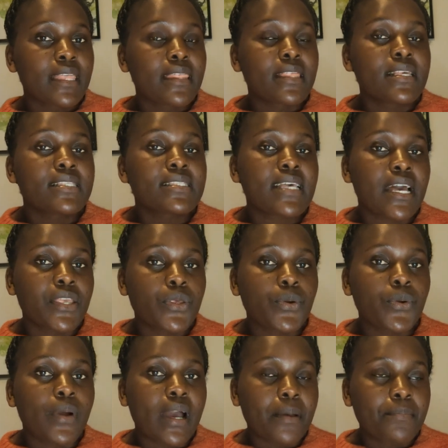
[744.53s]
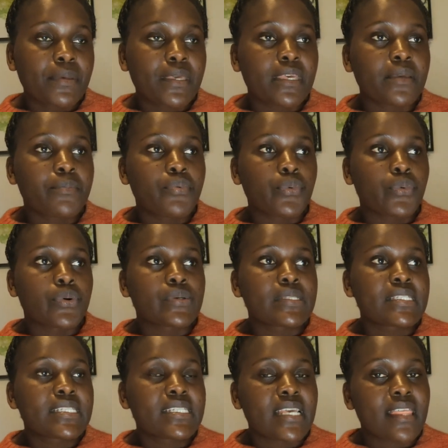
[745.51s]
this annual upkeep
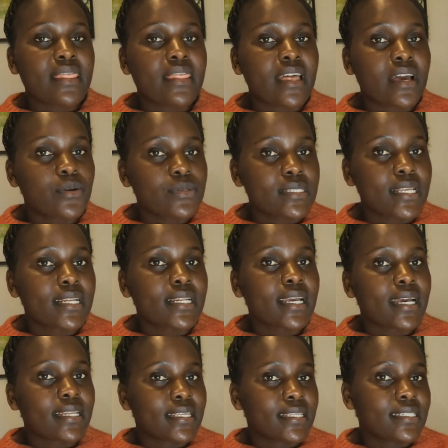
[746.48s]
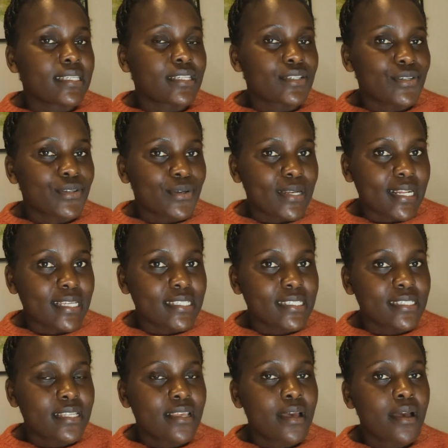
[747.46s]
was 10,000 Canadian
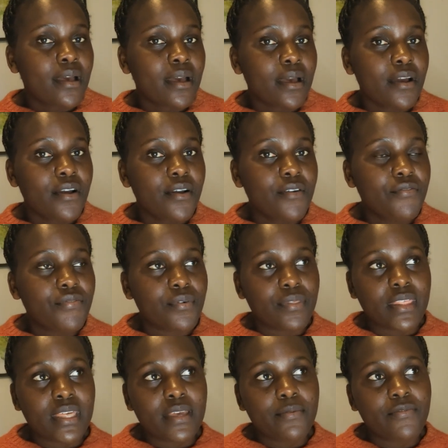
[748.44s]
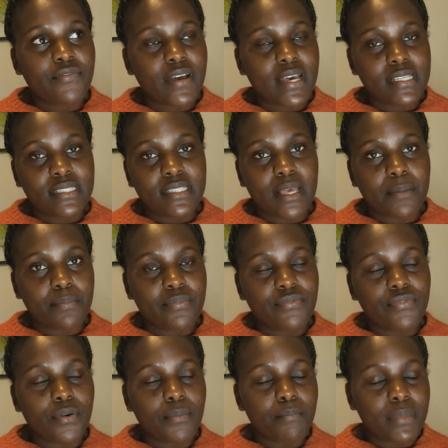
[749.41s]
dollars for the first,
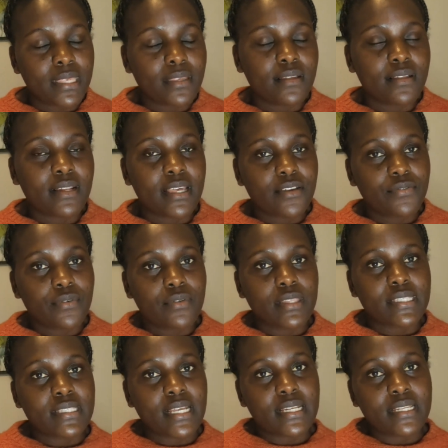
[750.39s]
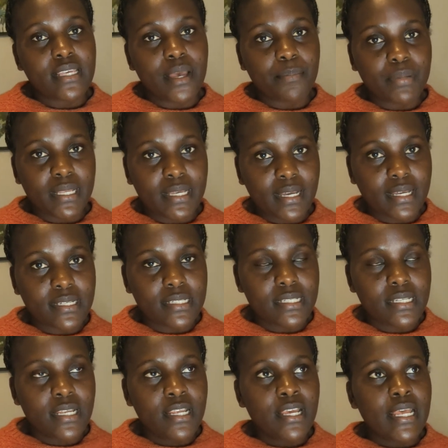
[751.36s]
for me, like for the study
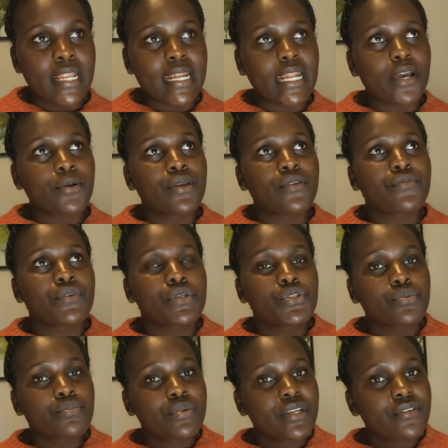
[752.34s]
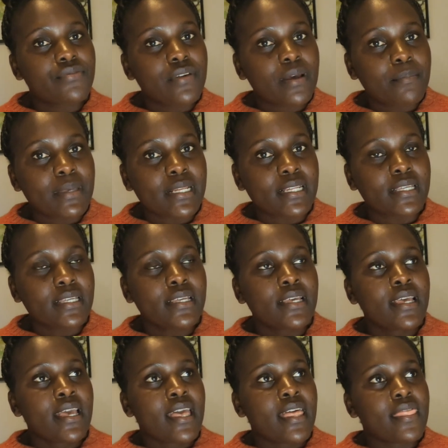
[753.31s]
applicant. Now, if you're to bring family,
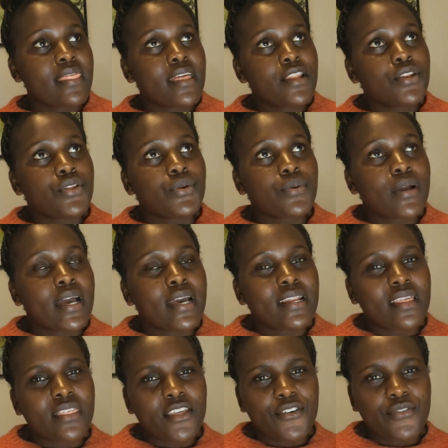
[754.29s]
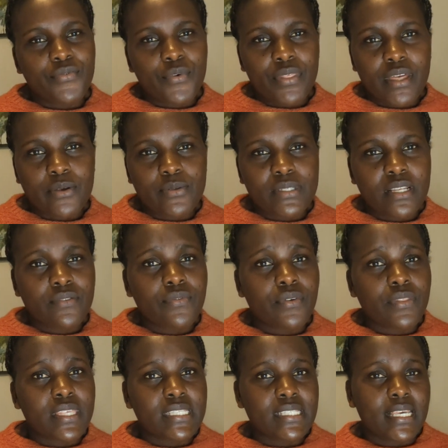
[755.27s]
then you add, I think, 4,000
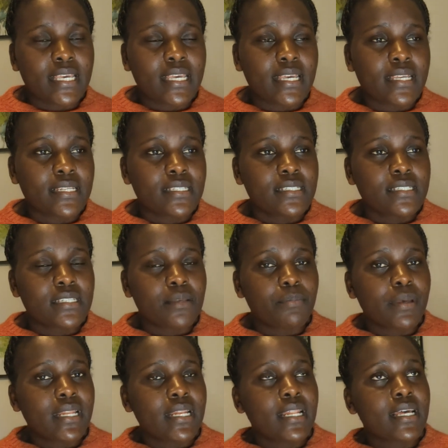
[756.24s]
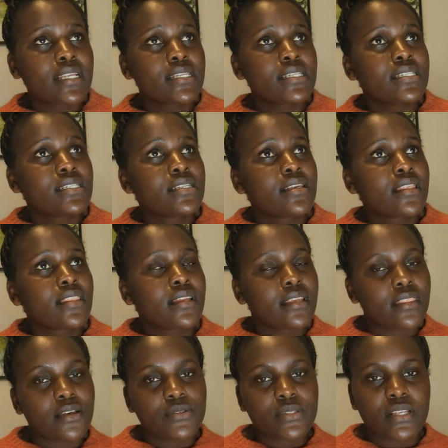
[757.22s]
for the second dependent,
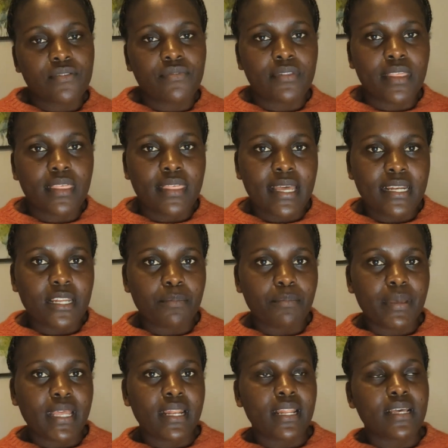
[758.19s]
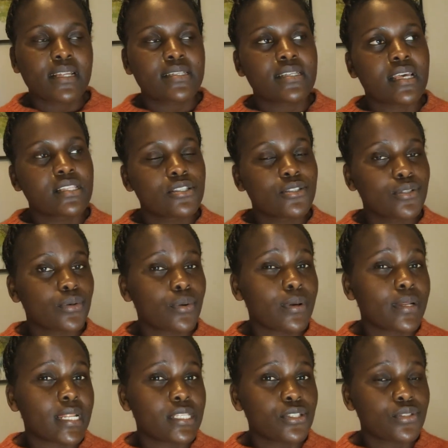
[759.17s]
3,000 for the third dependent, and so
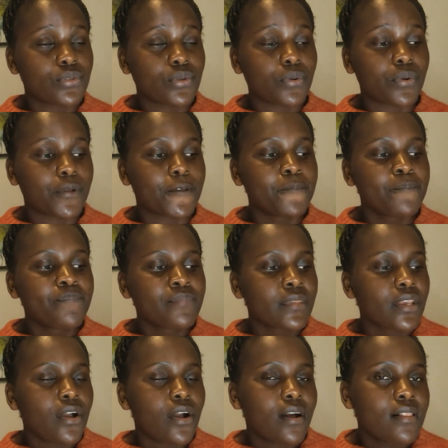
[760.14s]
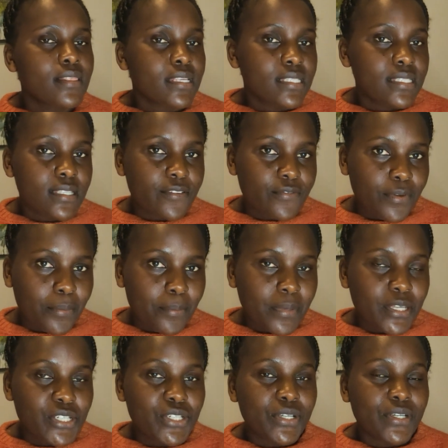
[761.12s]
on and so on. All this
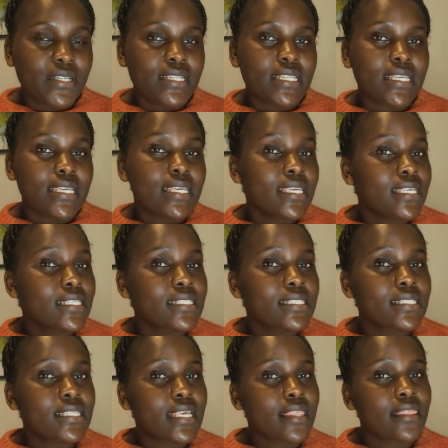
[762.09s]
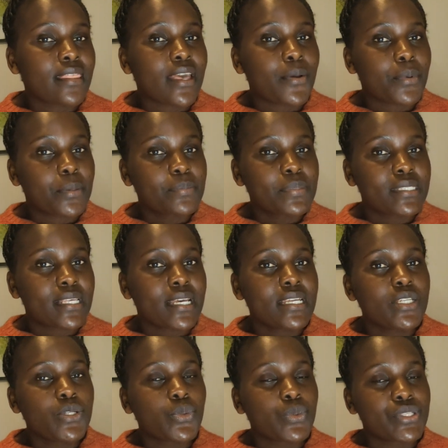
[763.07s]
information is in their
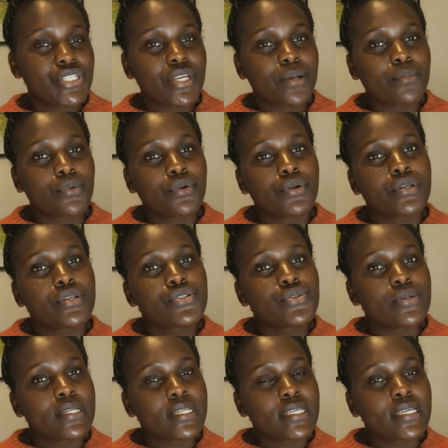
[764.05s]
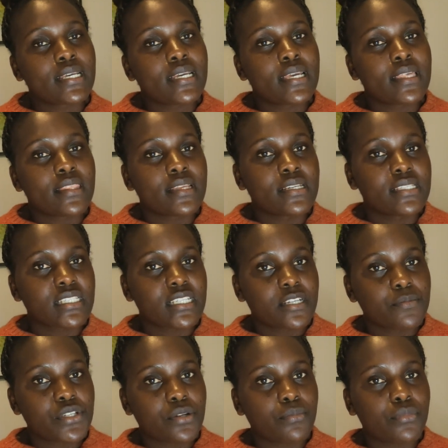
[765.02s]
website, which I'm going to link in the
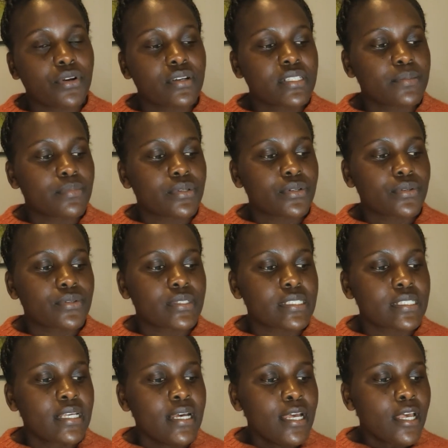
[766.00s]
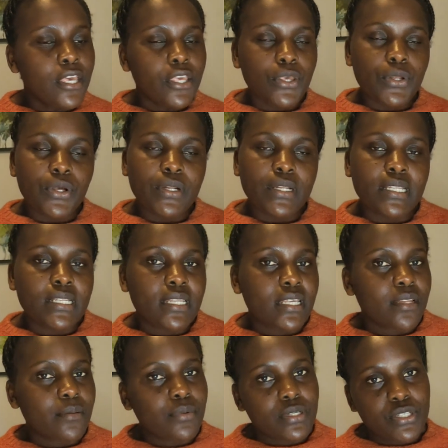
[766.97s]
description box, because you don't need
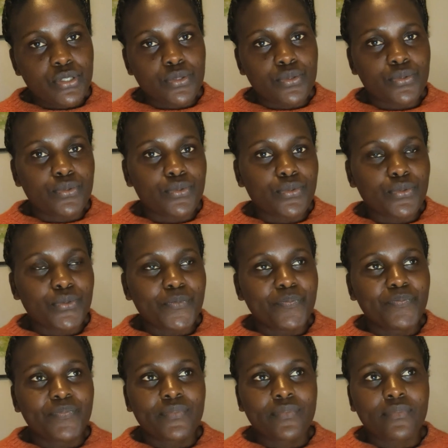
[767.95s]
anybody to